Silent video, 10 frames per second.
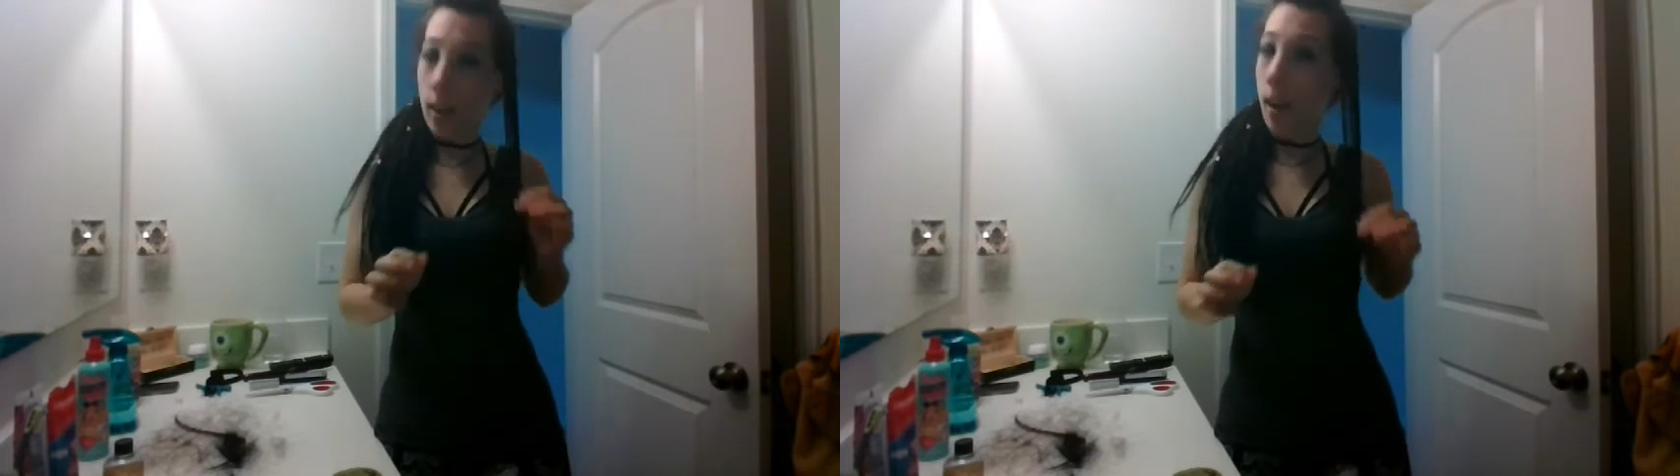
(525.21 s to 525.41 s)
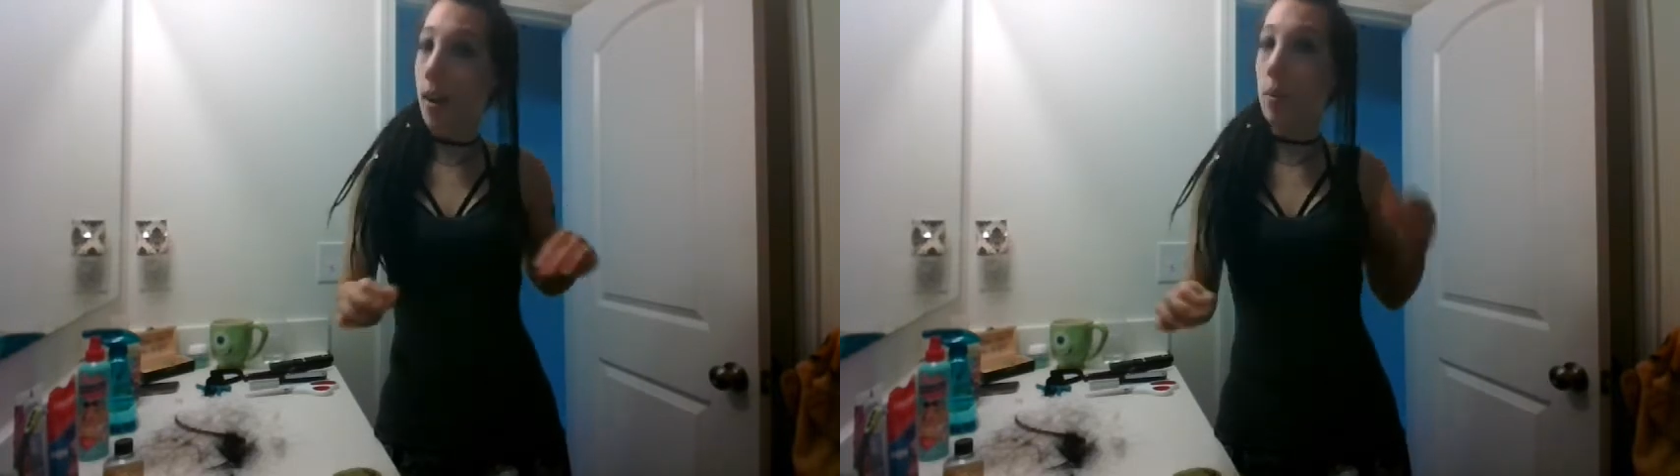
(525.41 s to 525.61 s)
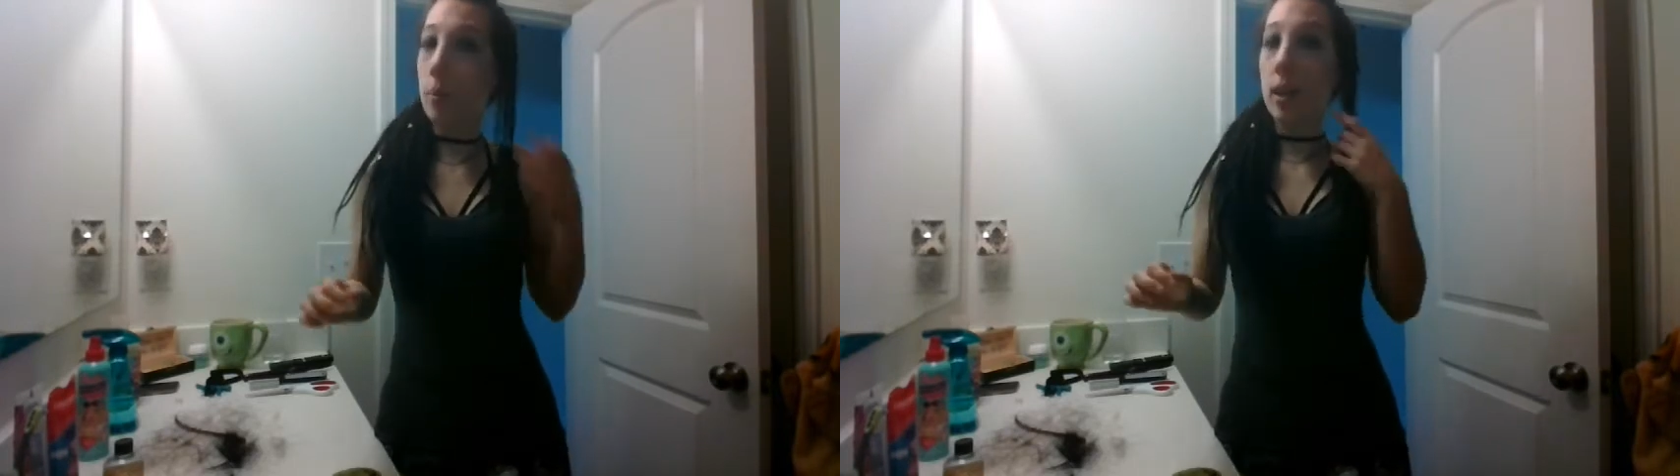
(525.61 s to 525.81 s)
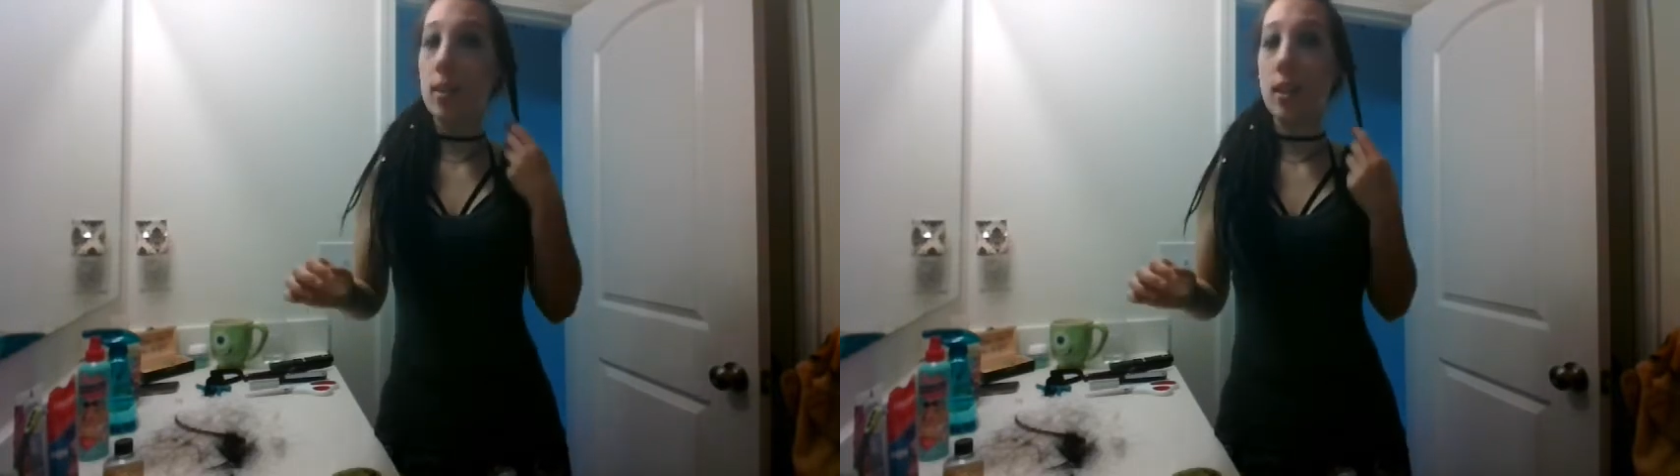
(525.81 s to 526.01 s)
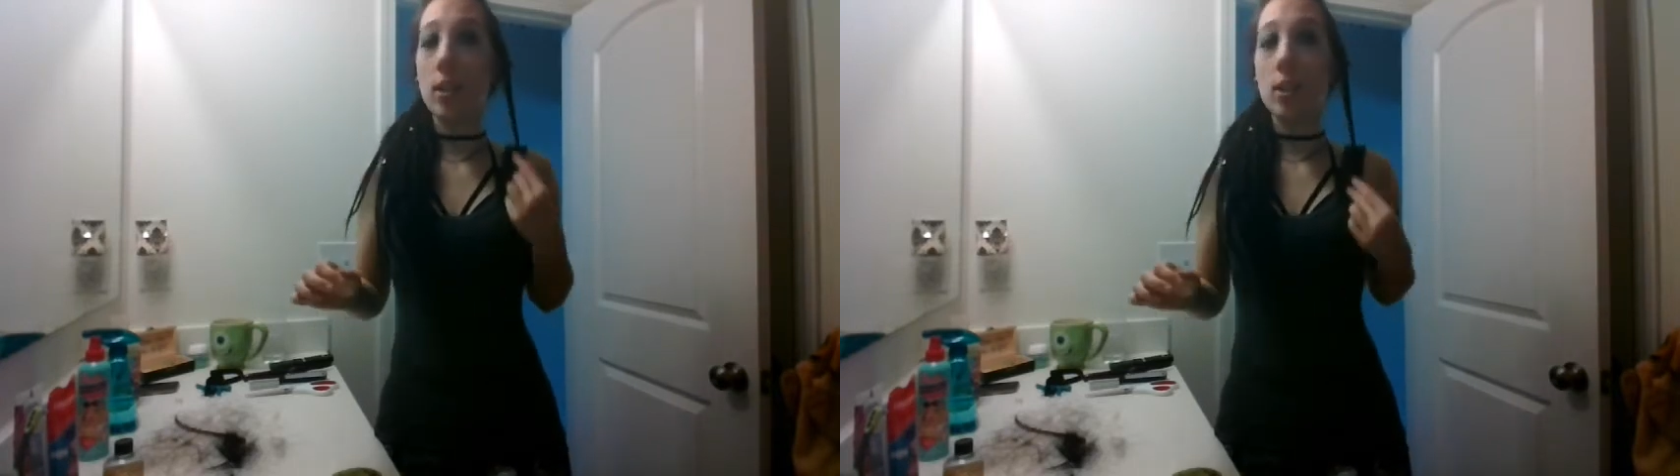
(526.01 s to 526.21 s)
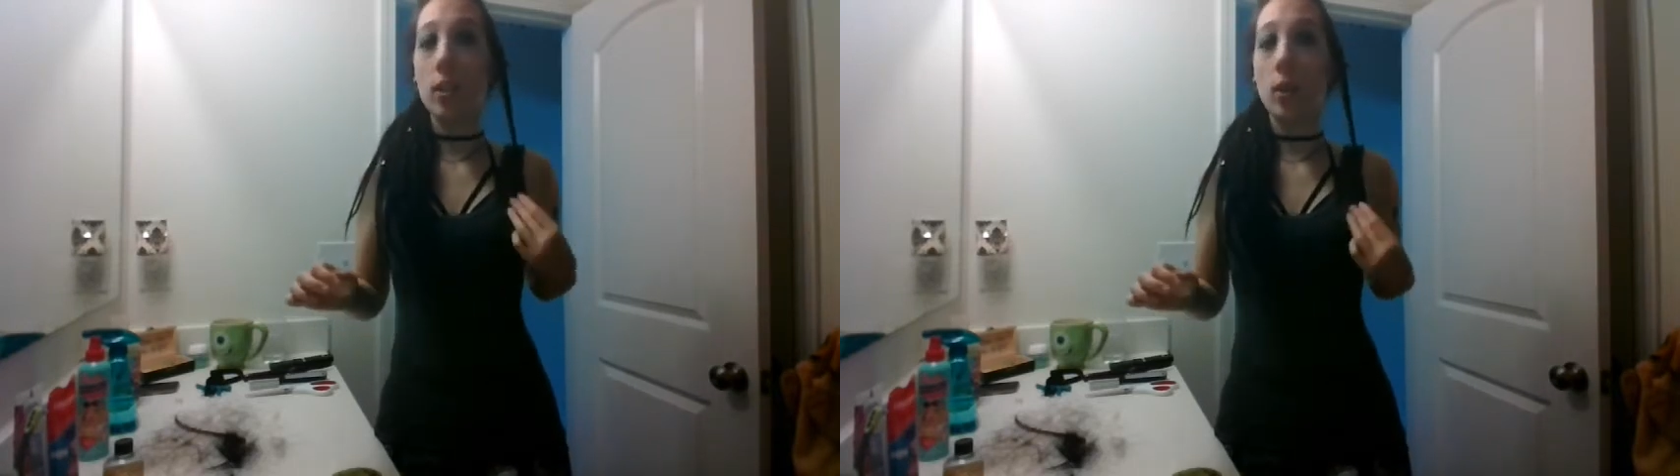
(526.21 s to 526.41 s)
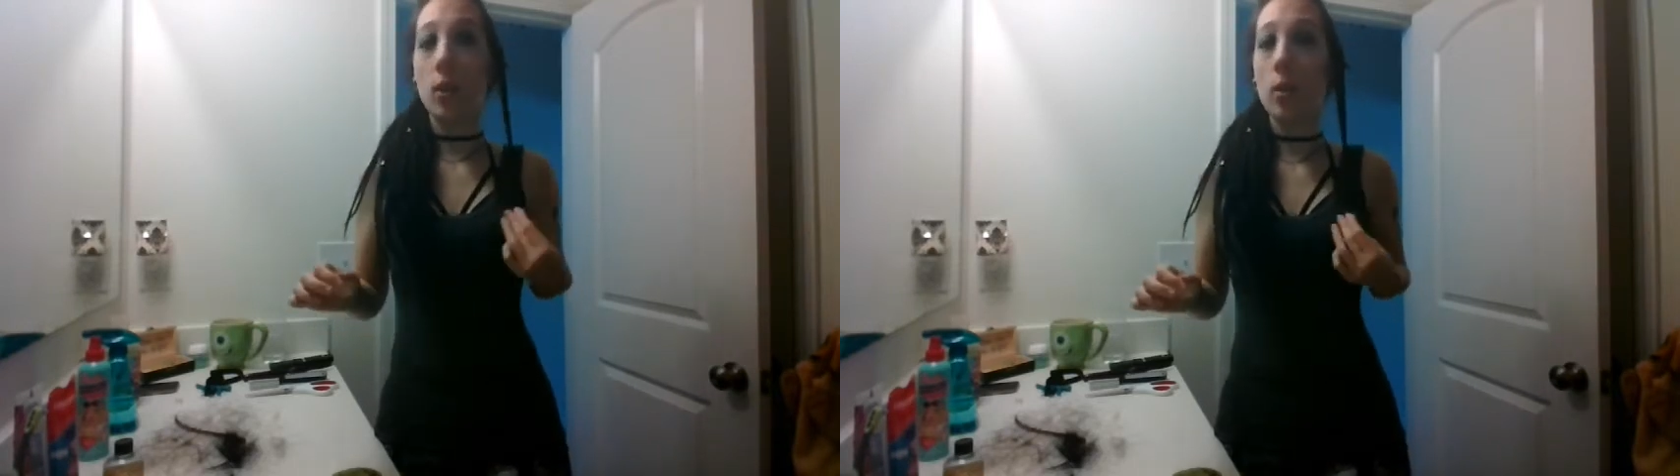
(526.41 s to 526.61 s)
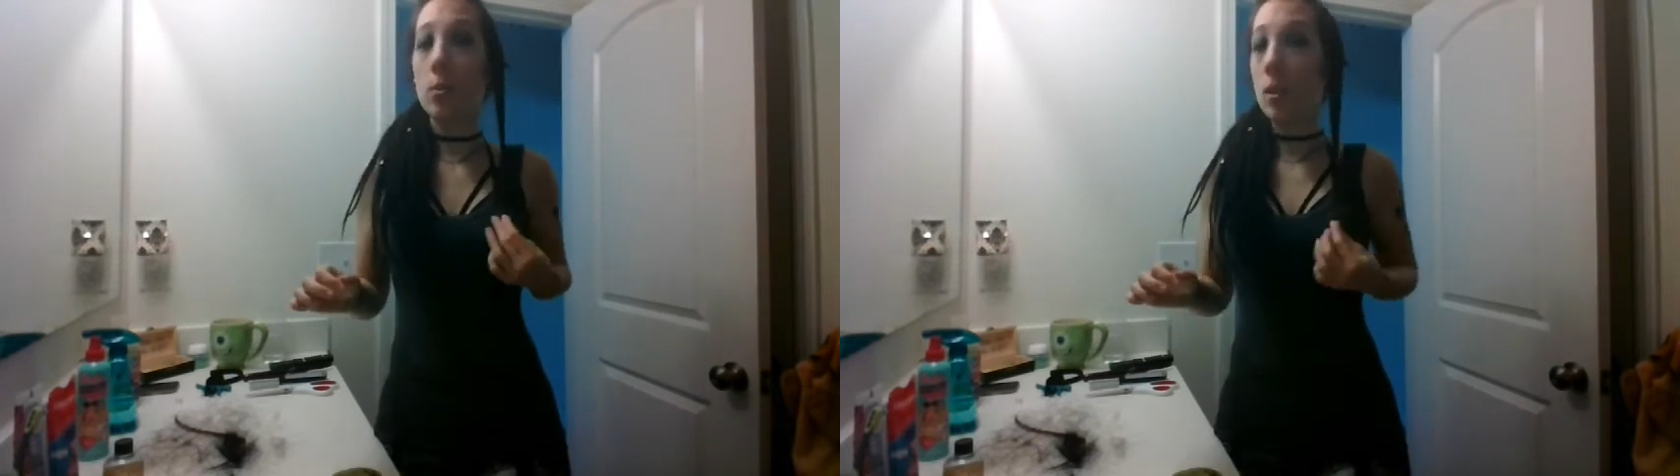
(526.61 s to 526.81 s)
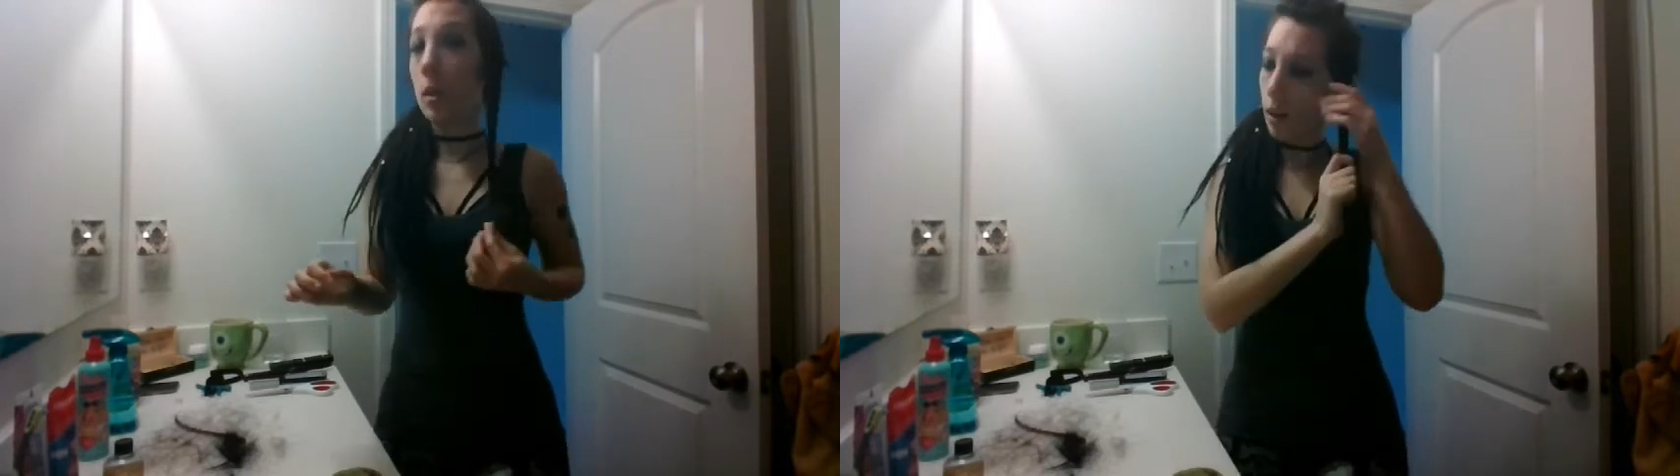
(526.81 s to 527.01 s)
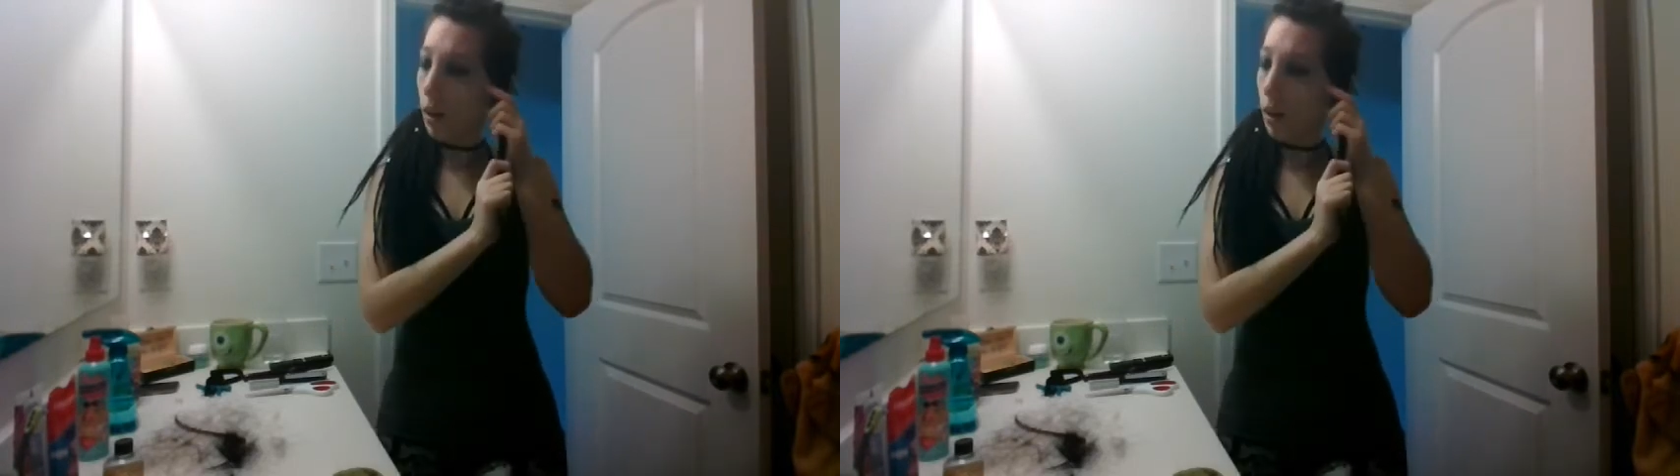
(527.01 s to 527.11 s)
and it's actually grown some.